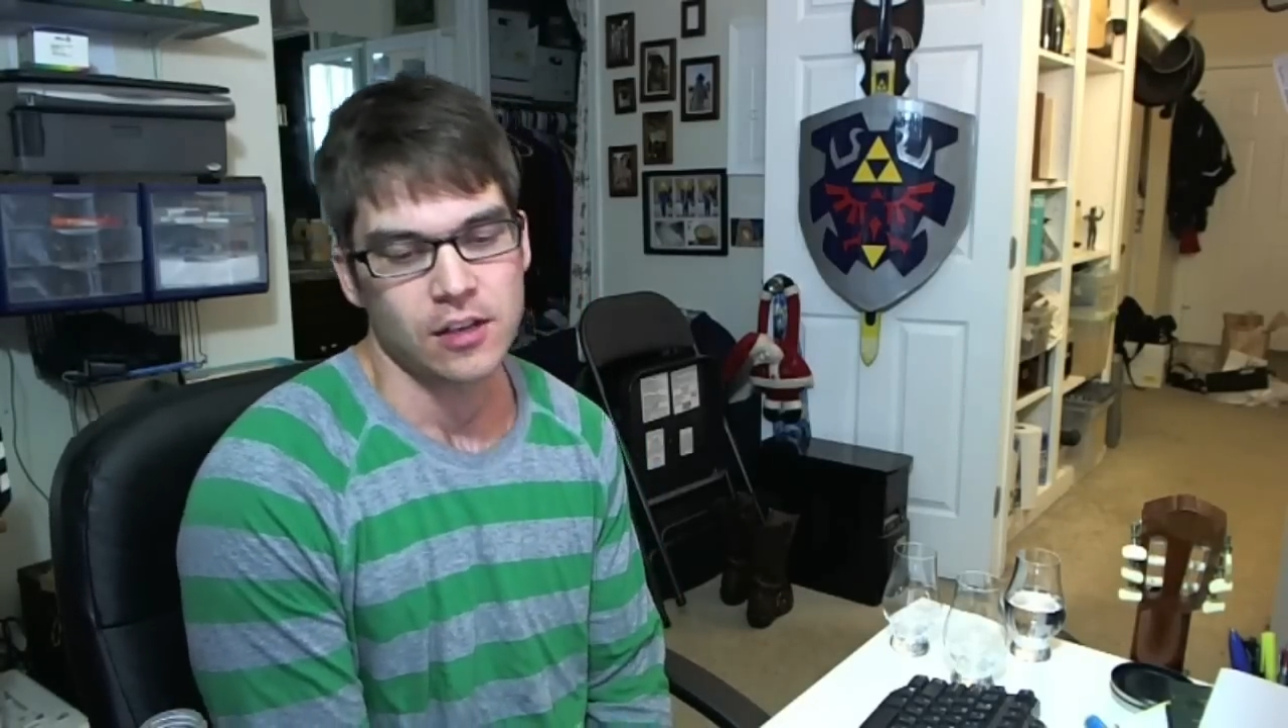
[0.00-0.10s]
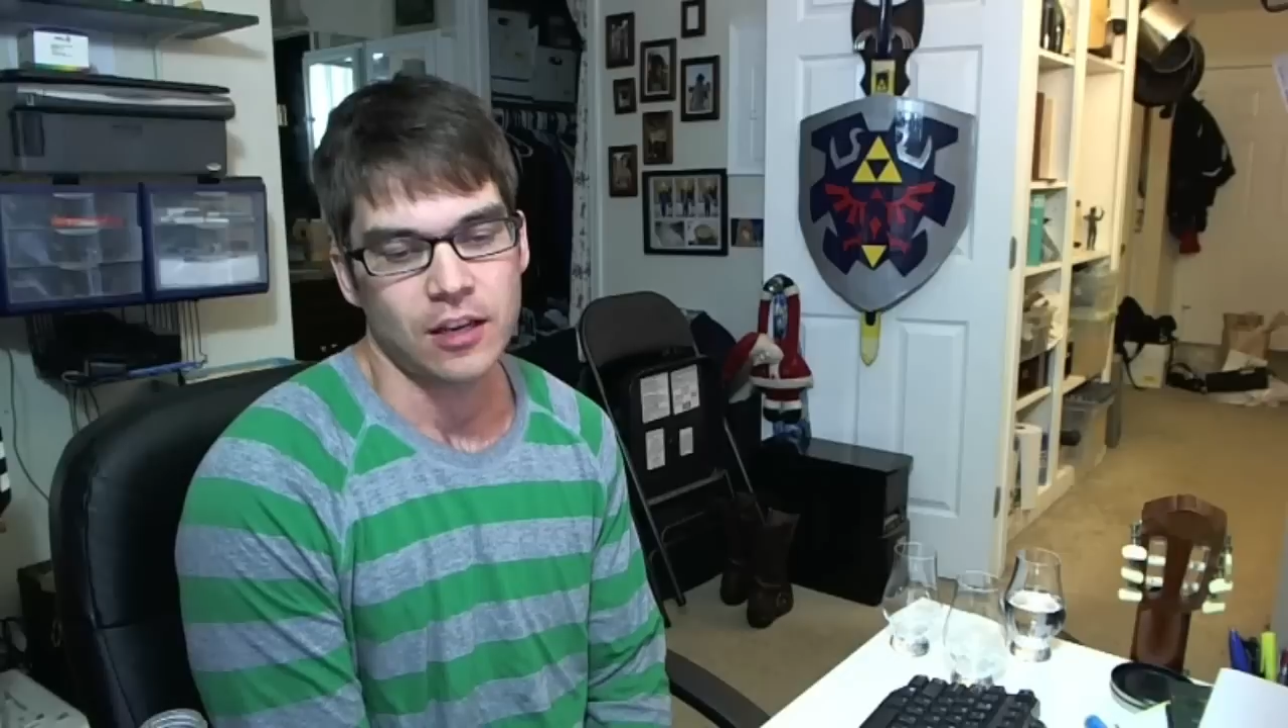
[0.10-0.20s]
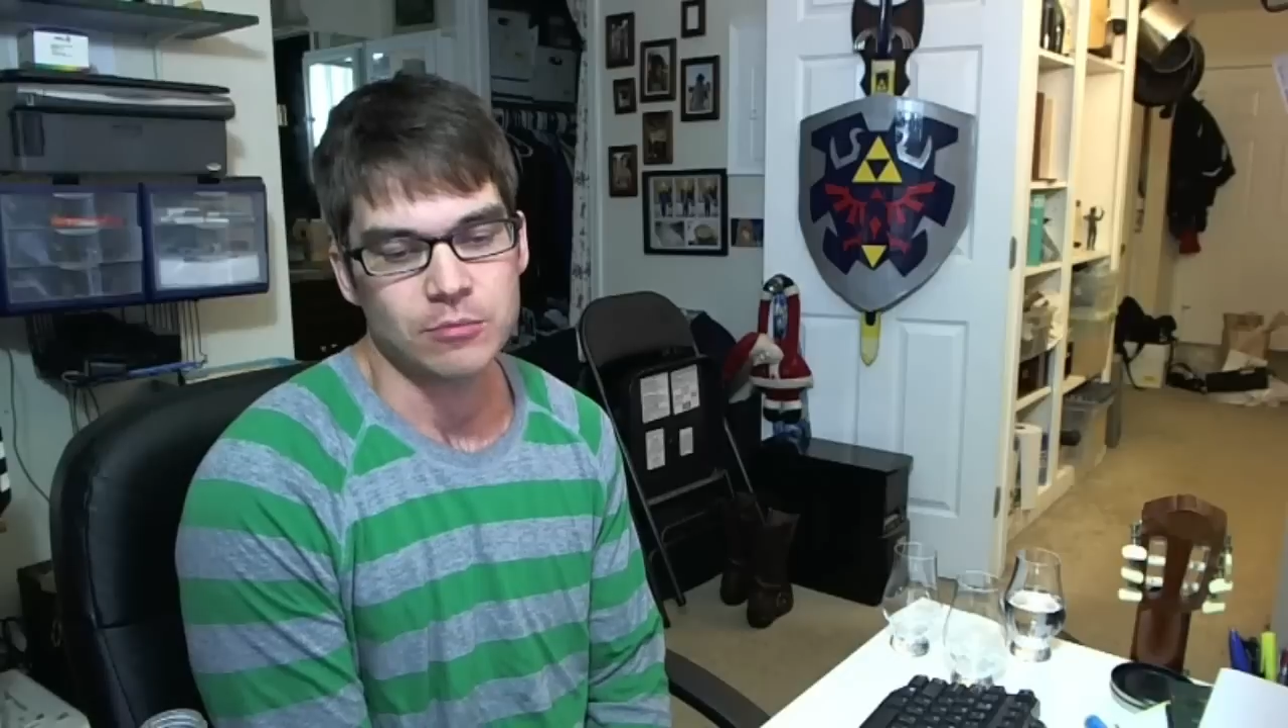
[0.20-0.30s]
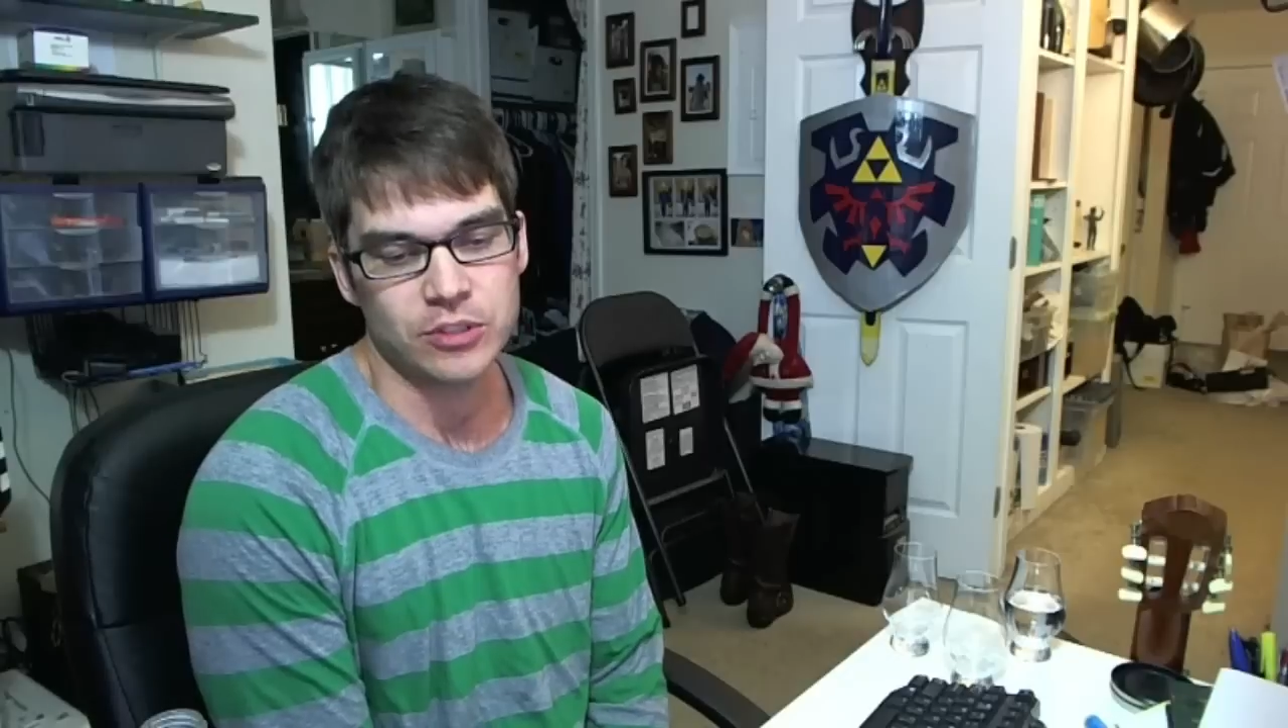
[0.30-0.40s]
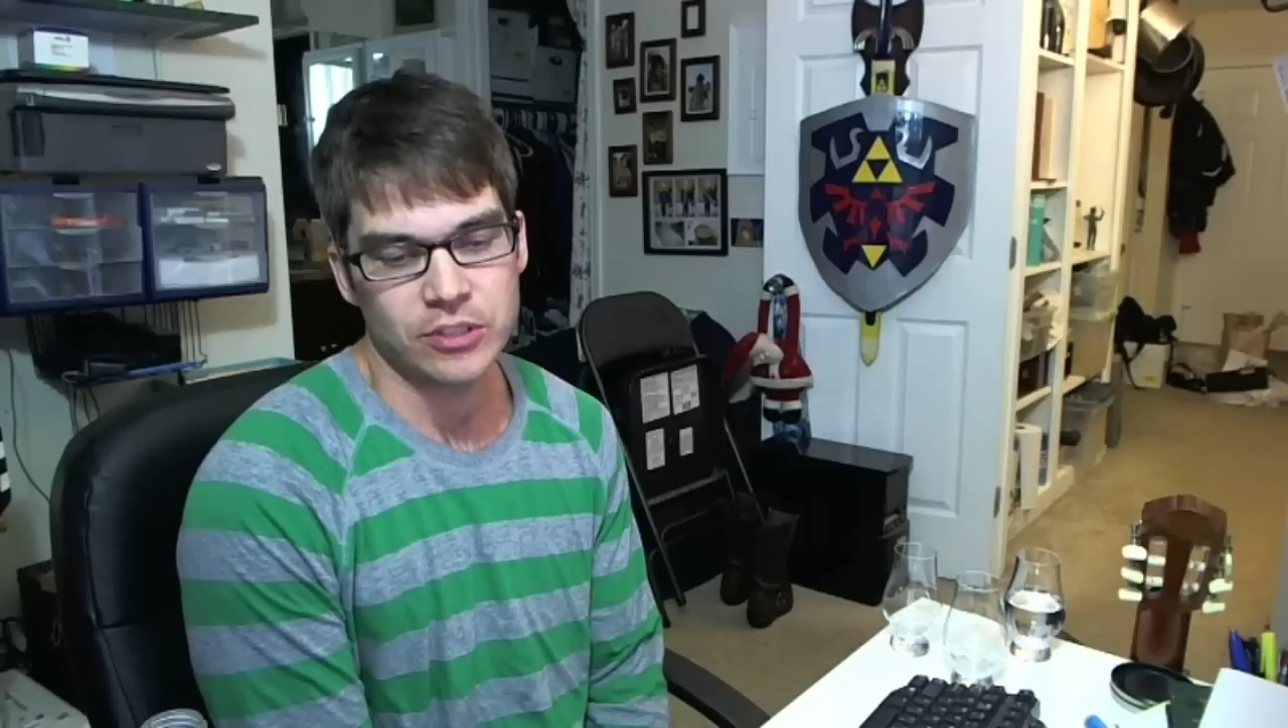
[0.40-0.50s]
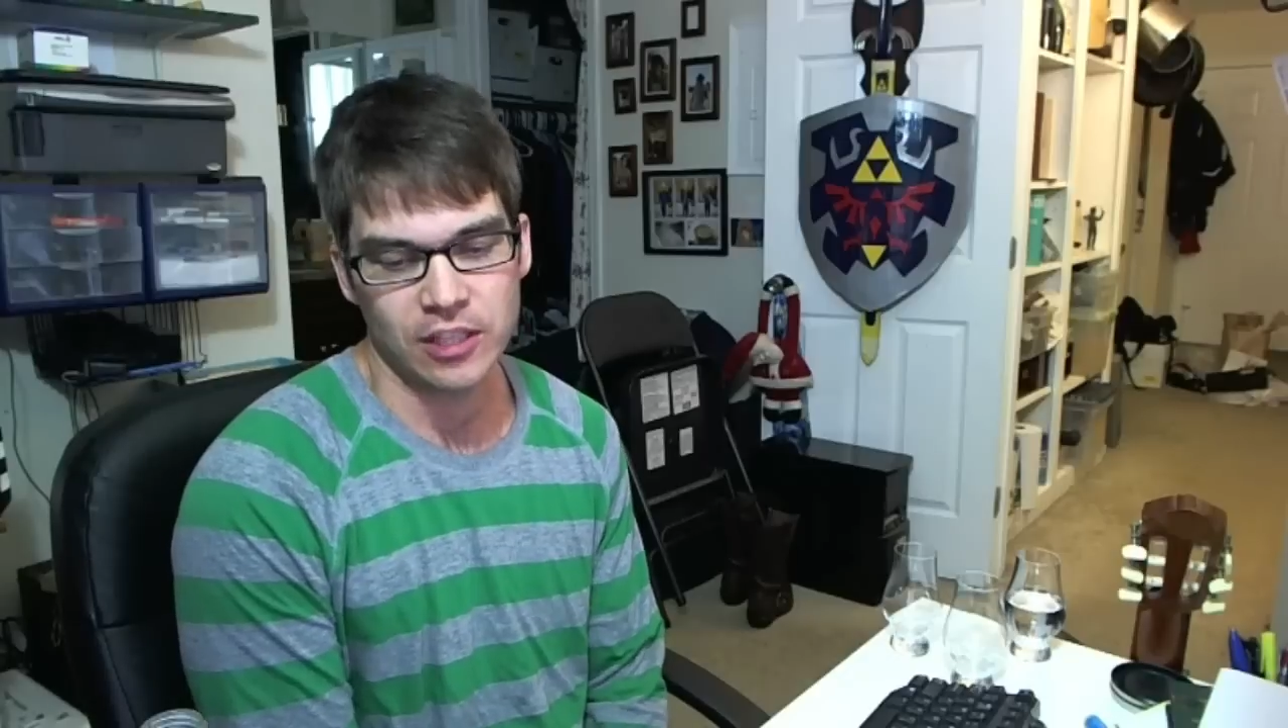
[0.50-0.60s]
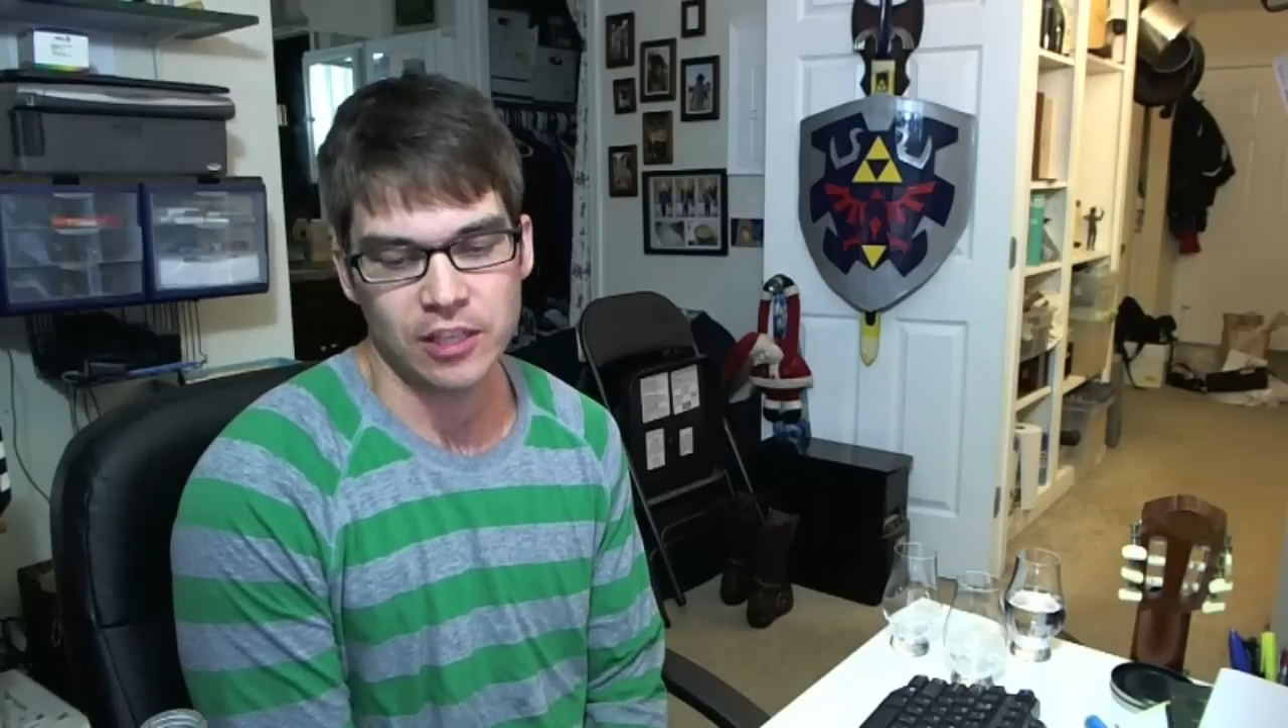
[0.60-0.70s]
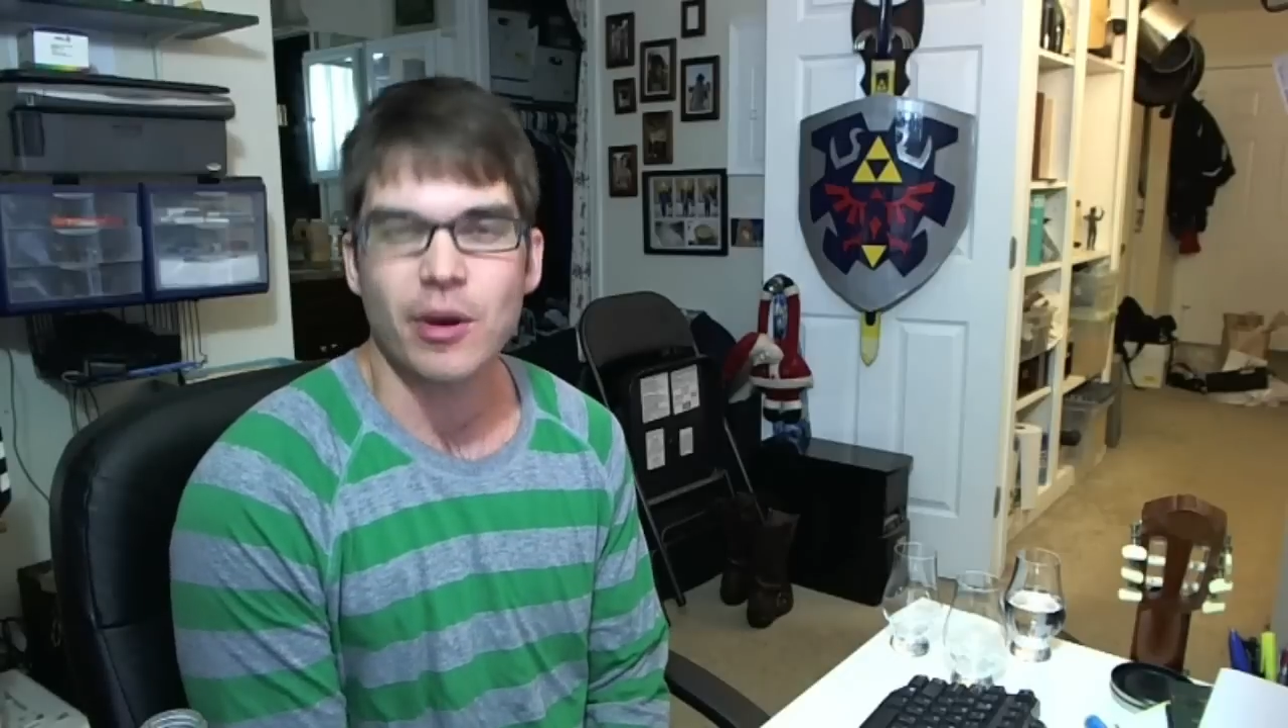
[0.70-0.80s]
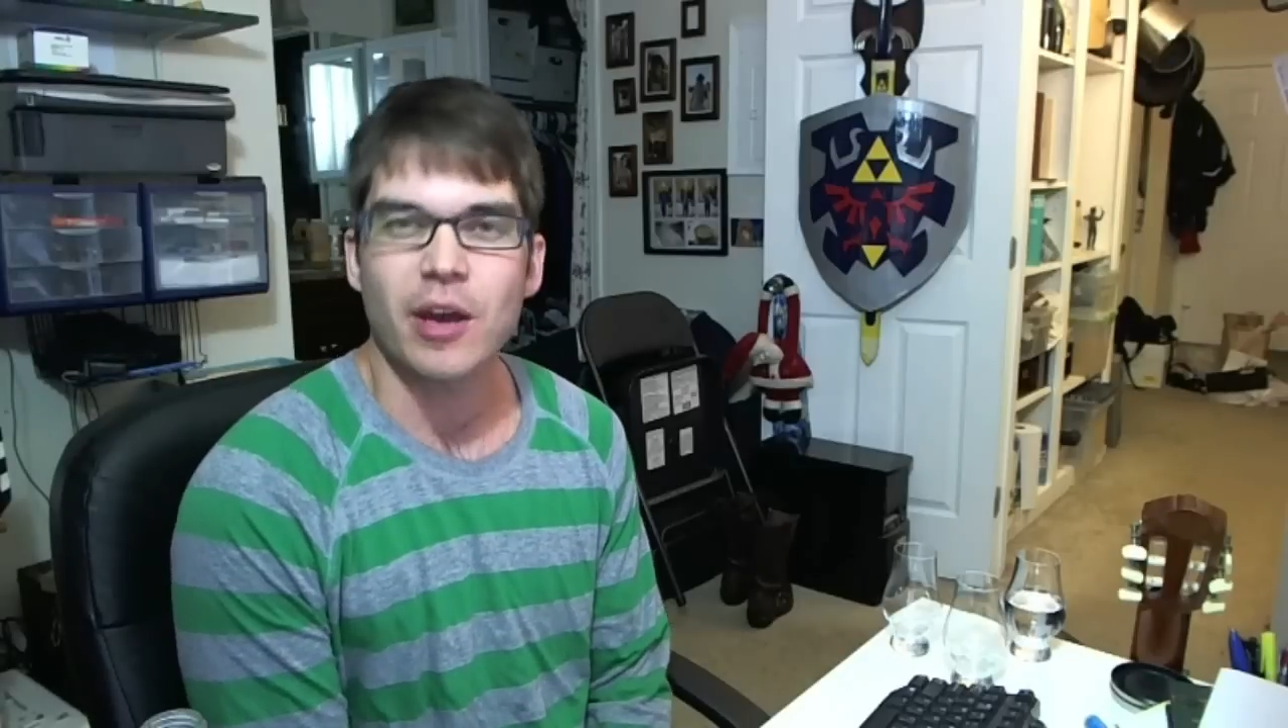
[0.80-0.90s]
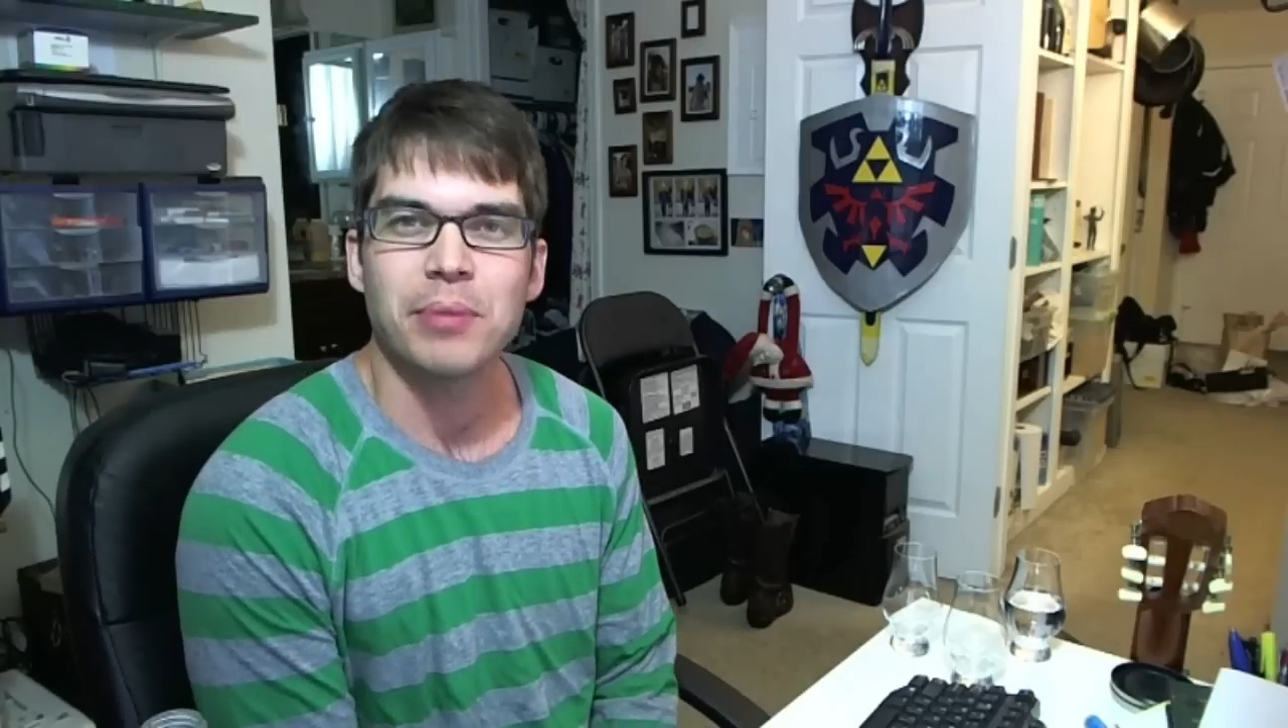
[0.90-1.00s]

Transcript: I'm still on my